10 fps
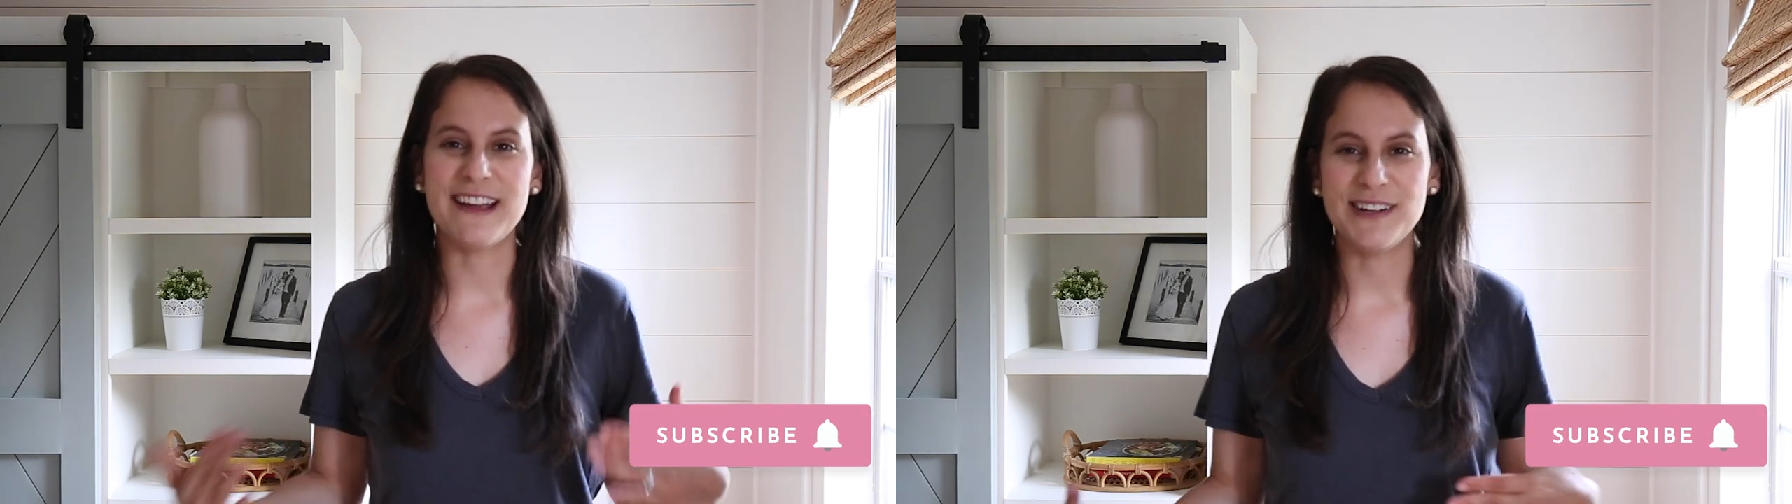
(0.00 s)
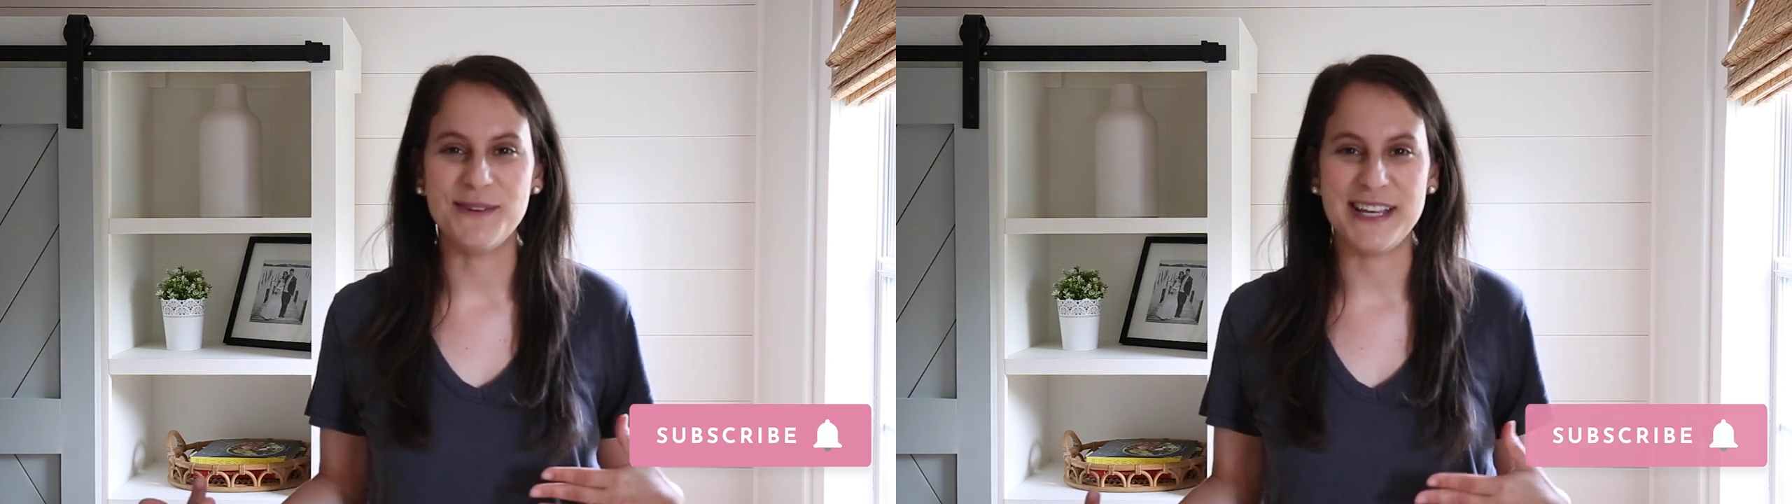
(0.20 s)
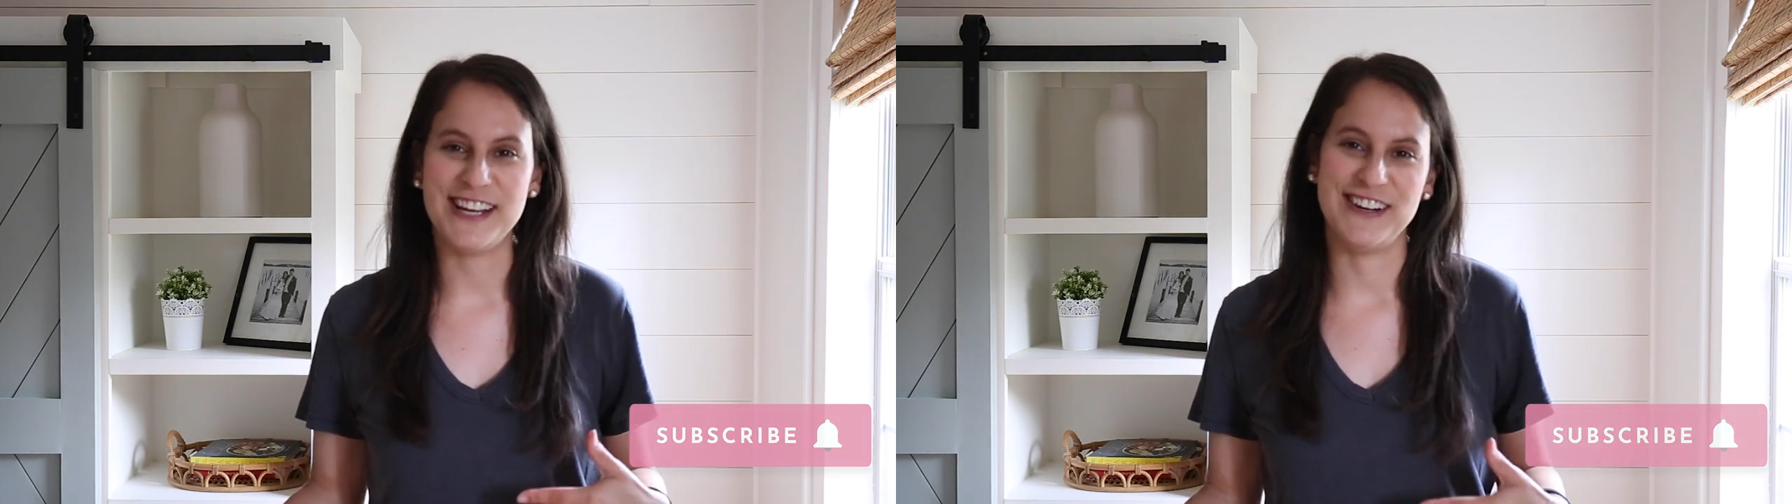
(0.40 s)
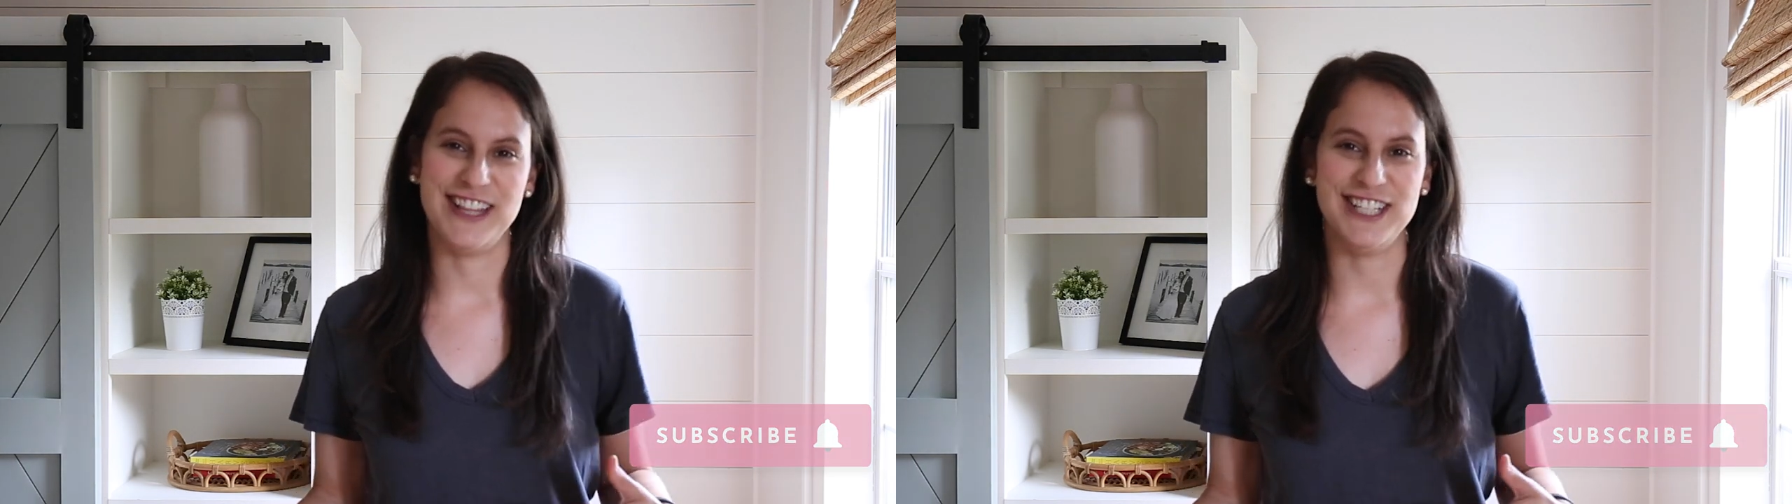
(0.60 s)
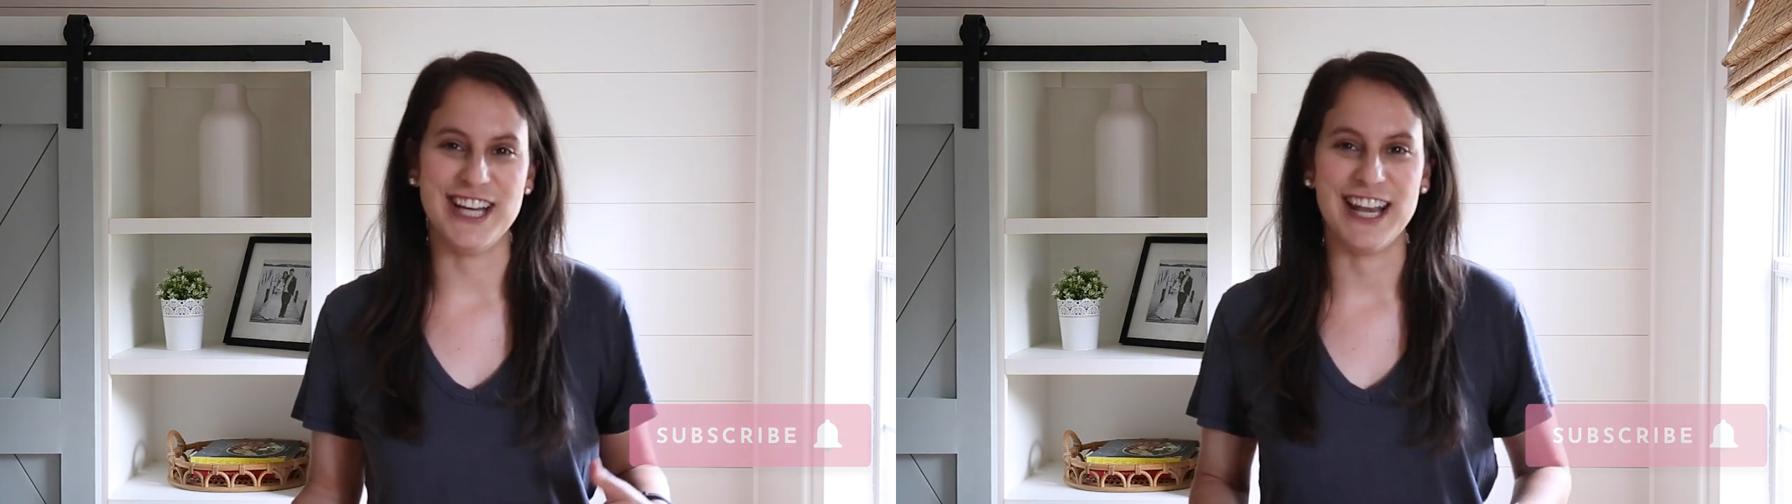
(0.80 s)
every week here
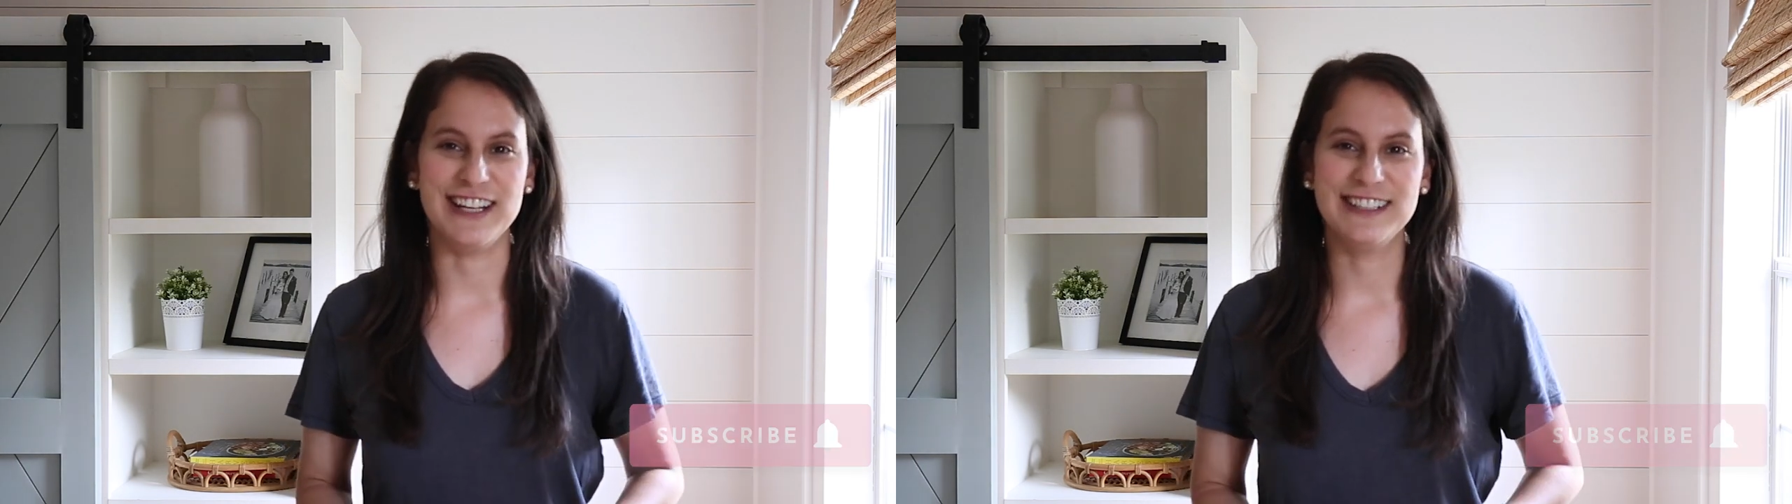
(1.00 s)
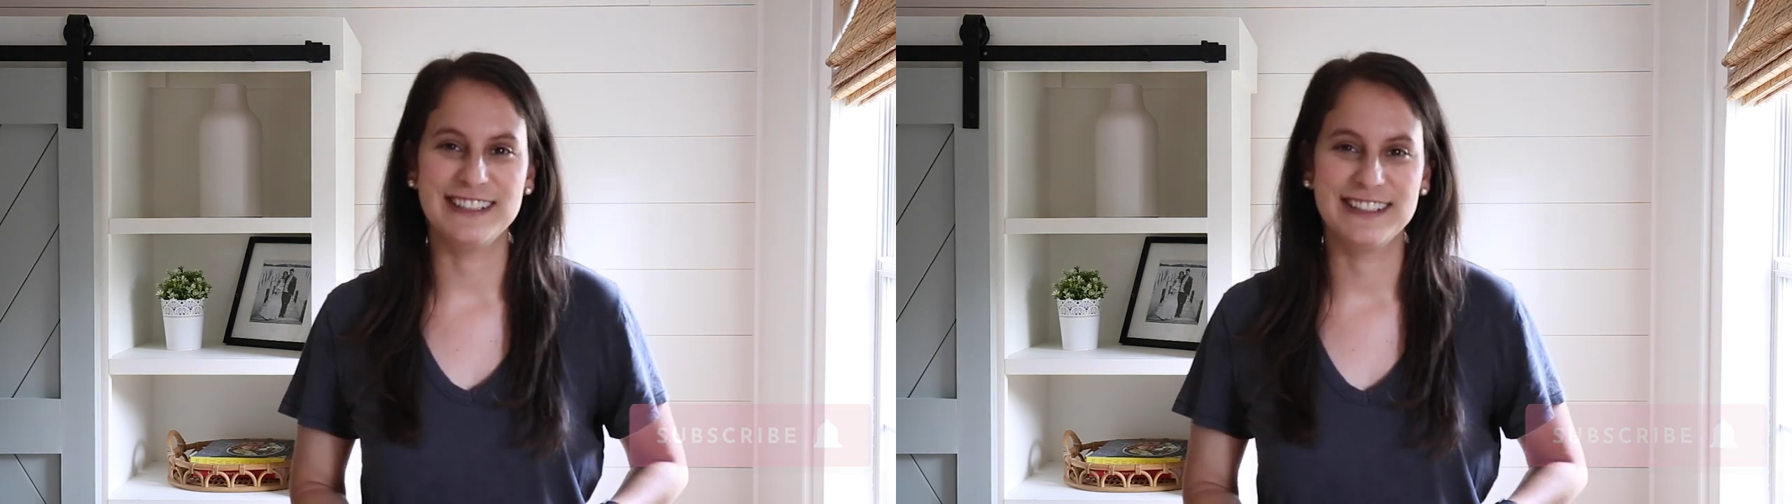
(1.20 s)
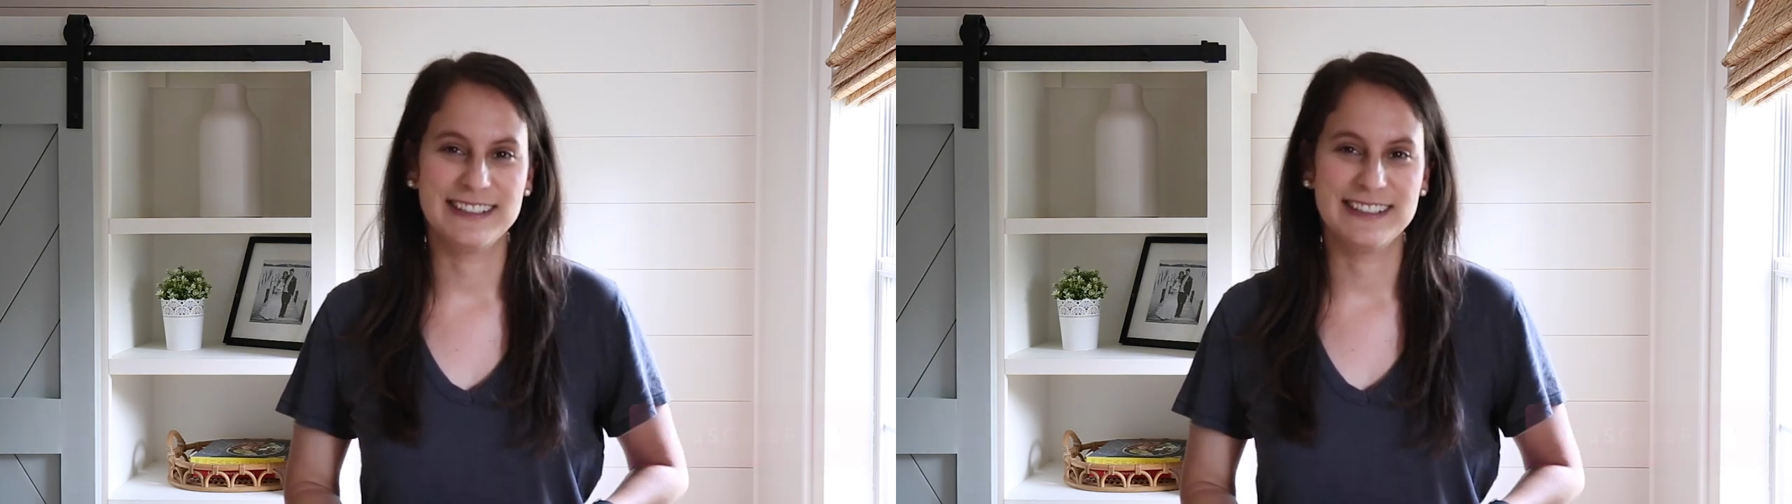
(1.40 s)
on the channel.